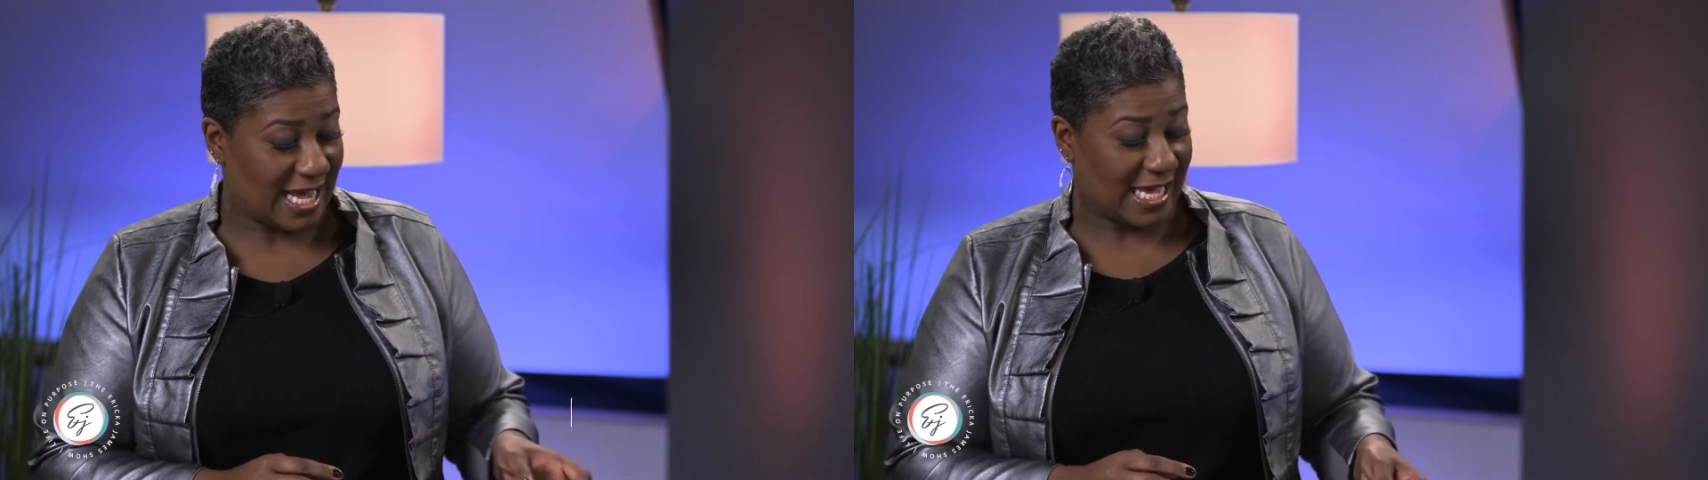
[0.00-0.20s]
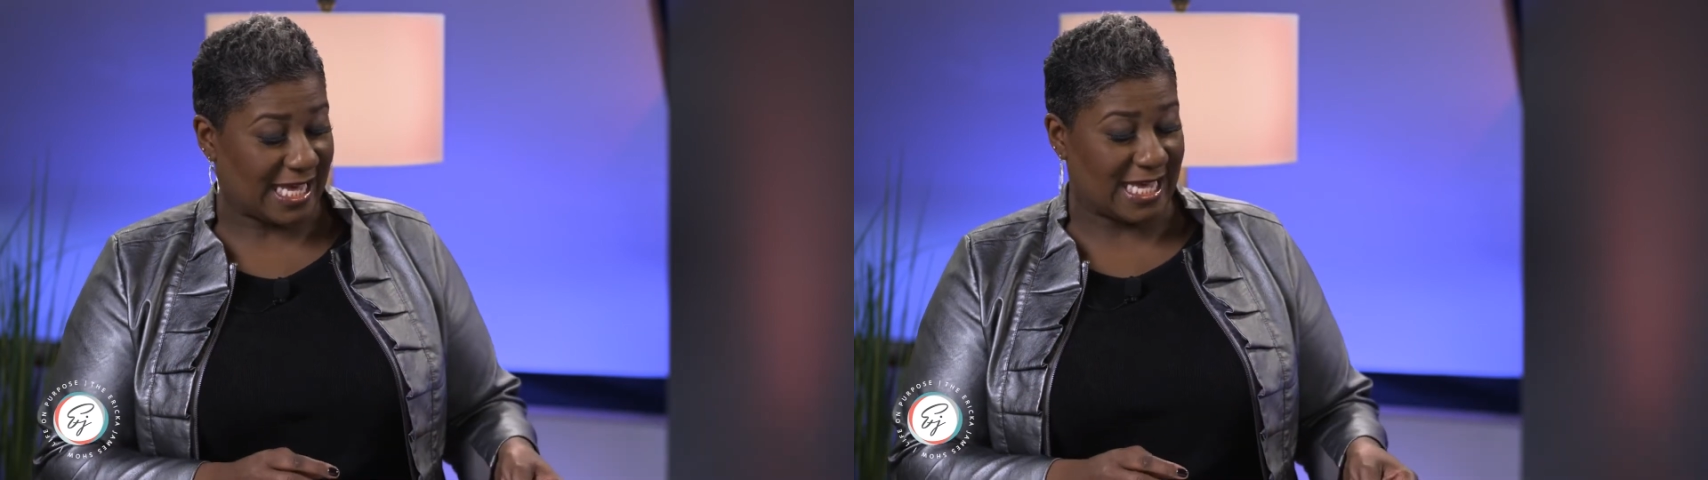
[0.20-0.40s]

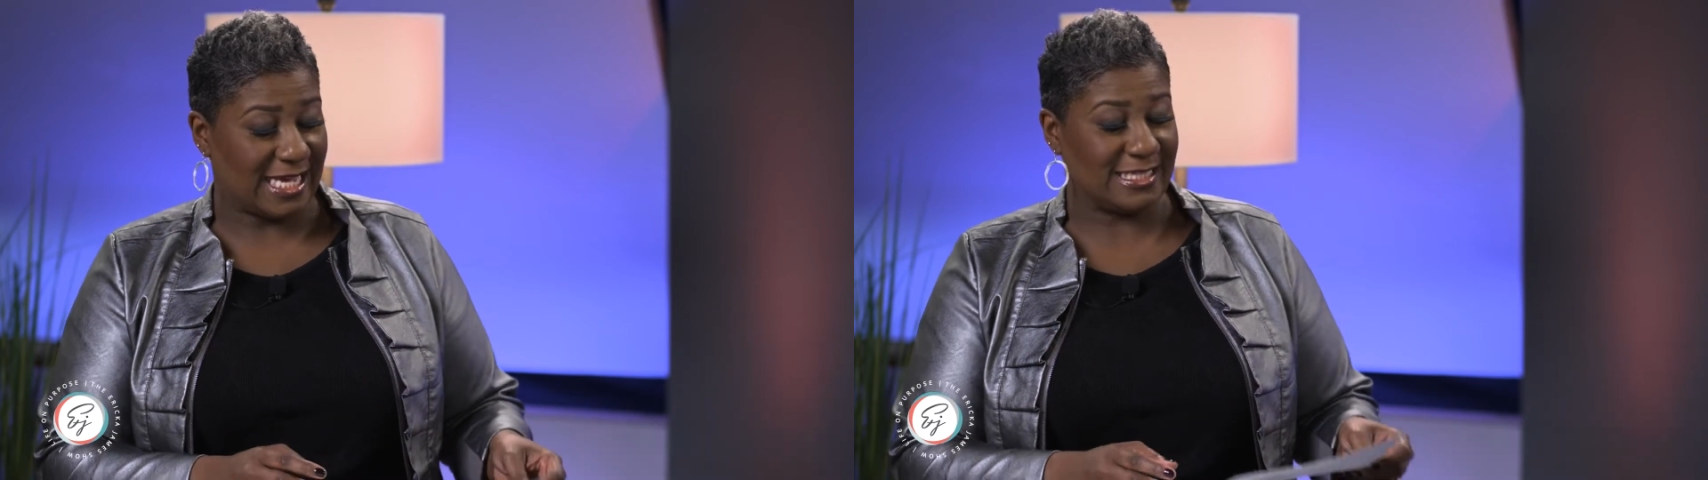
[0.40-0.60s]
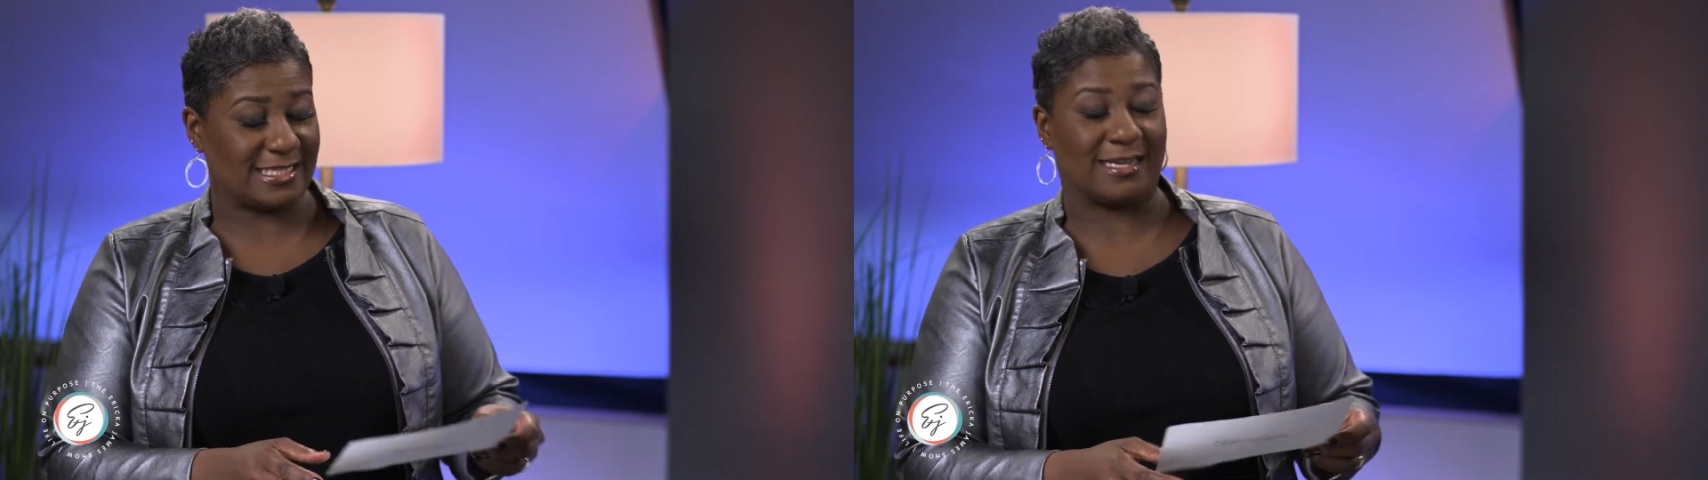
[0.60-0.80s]
He
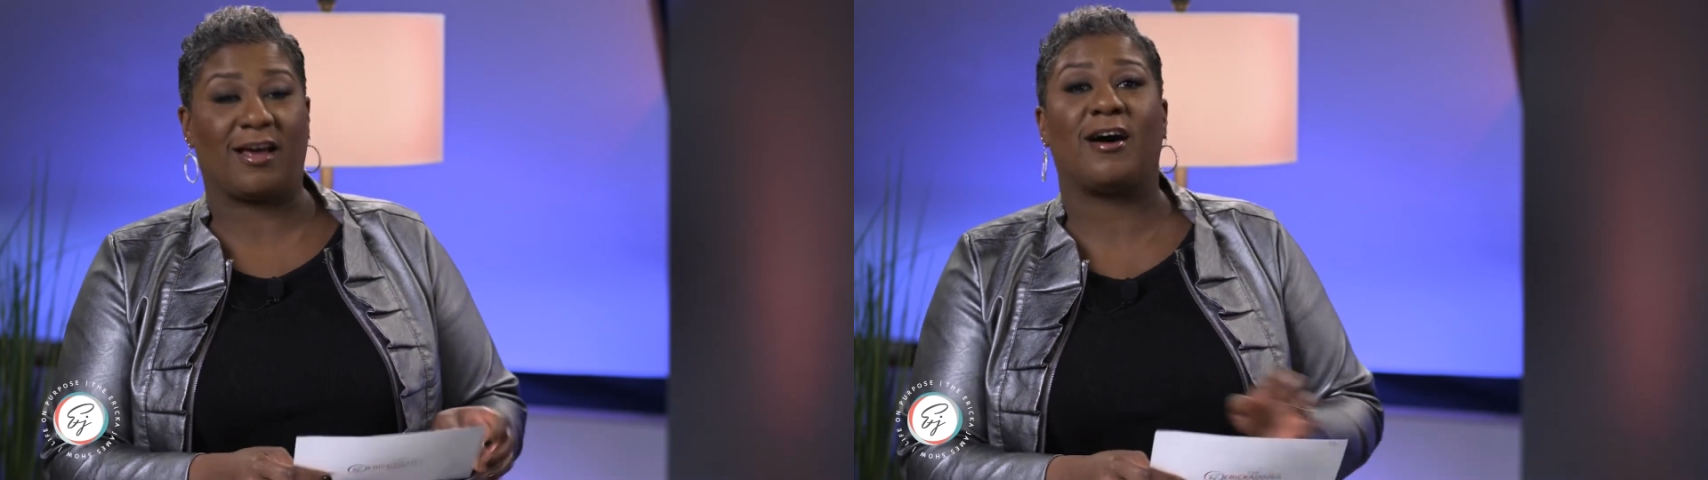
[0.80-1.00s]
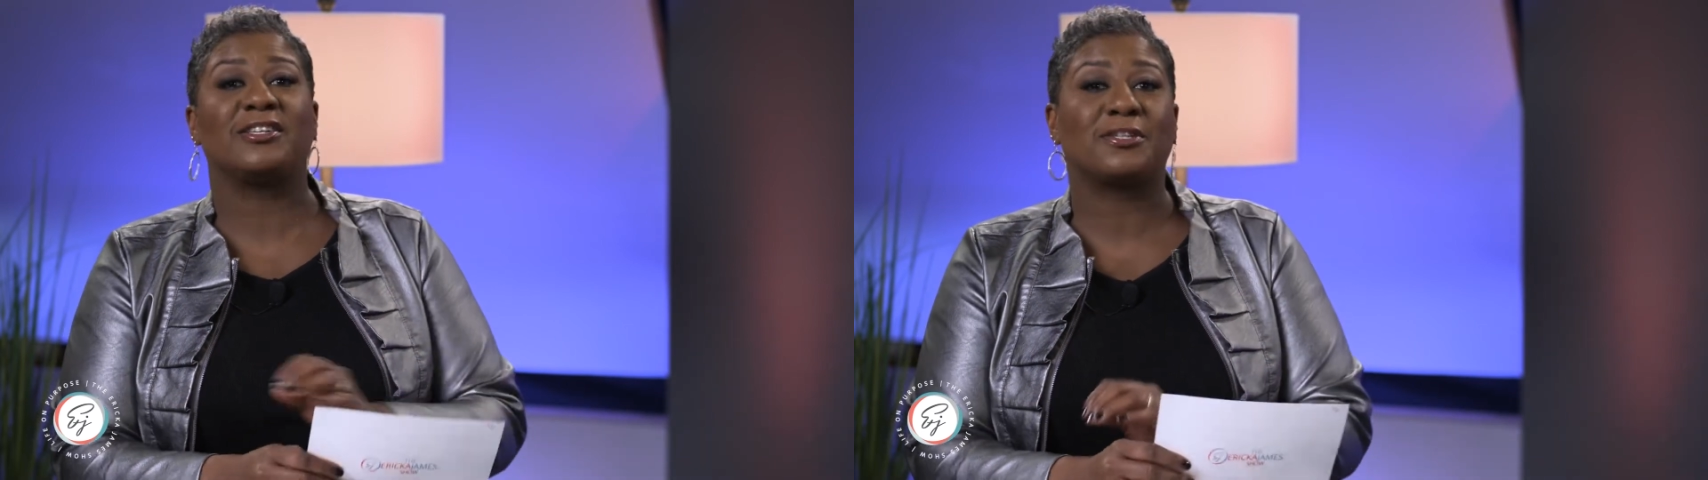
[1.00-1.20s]
is an
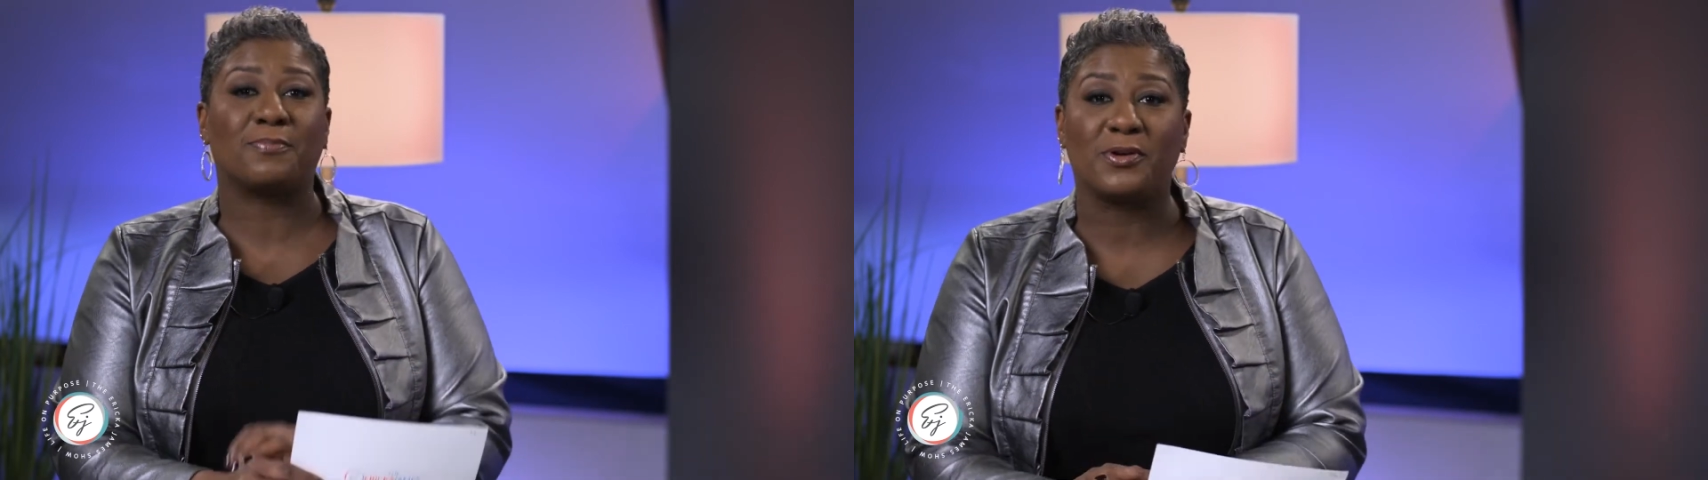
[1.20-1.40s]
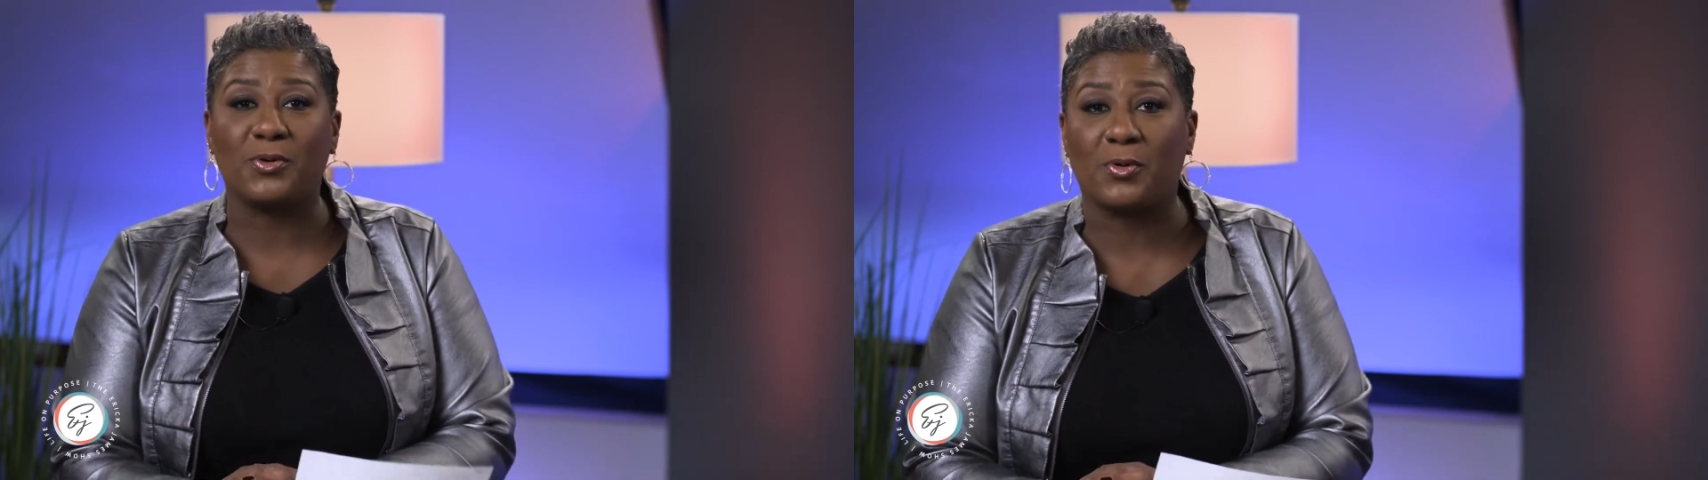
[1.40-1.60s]

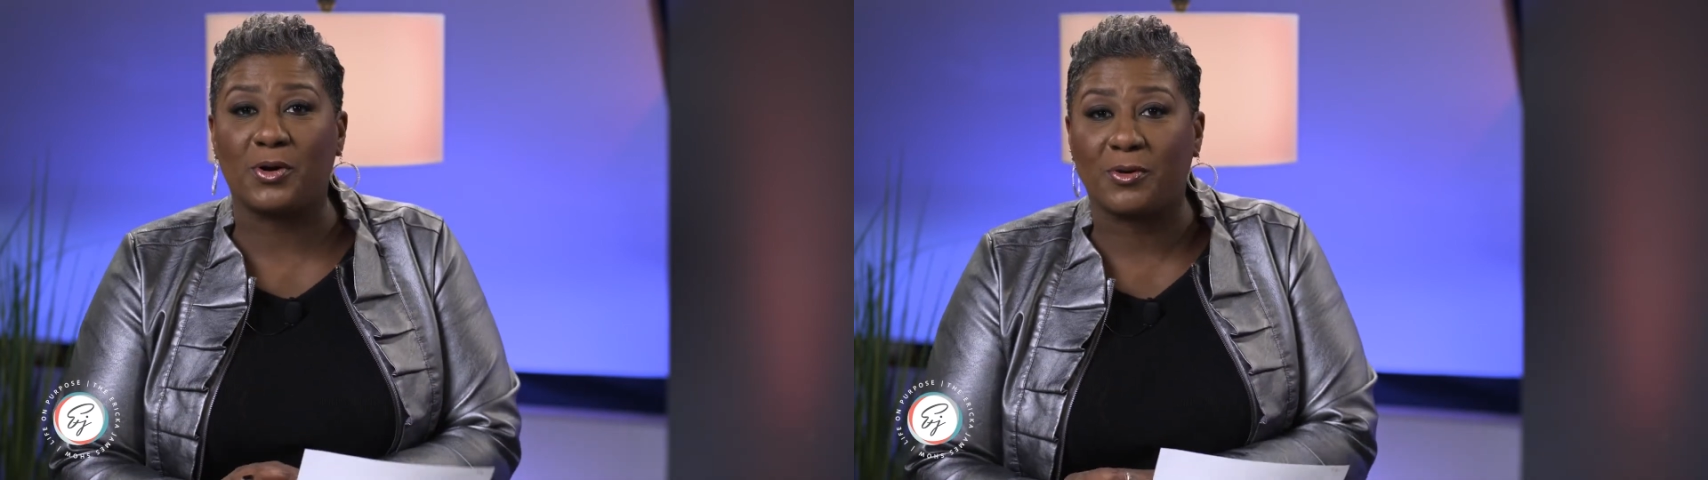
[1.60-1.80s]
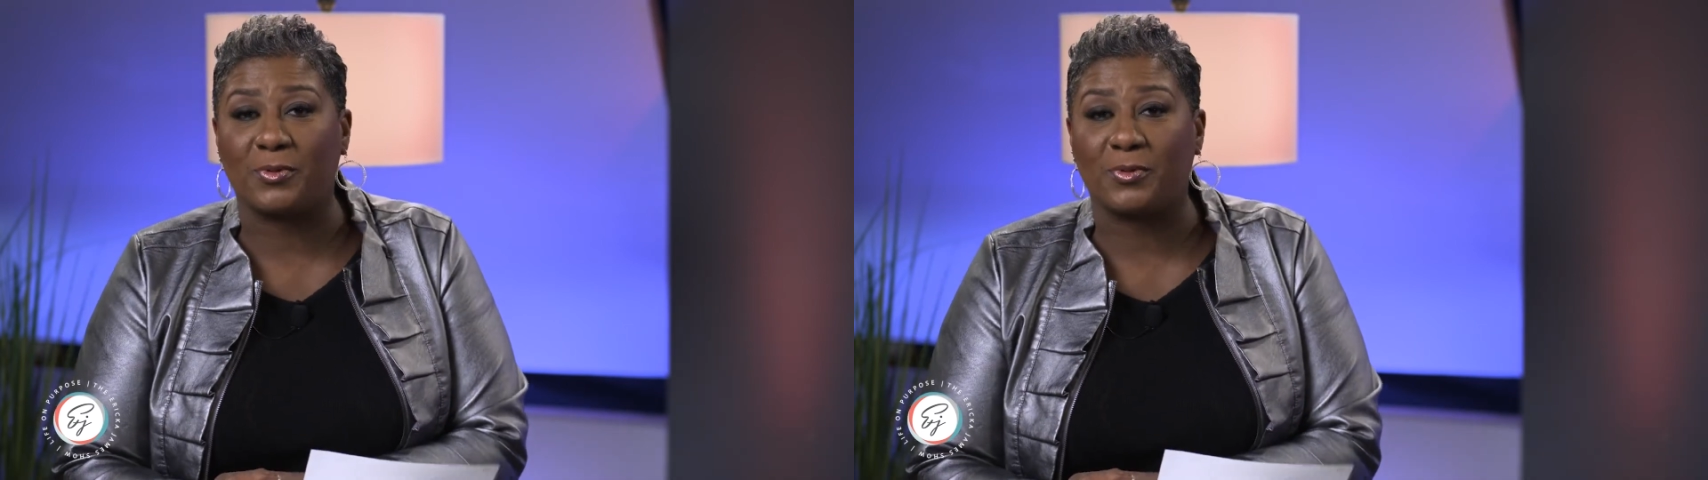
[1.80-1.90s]
entrepreneur.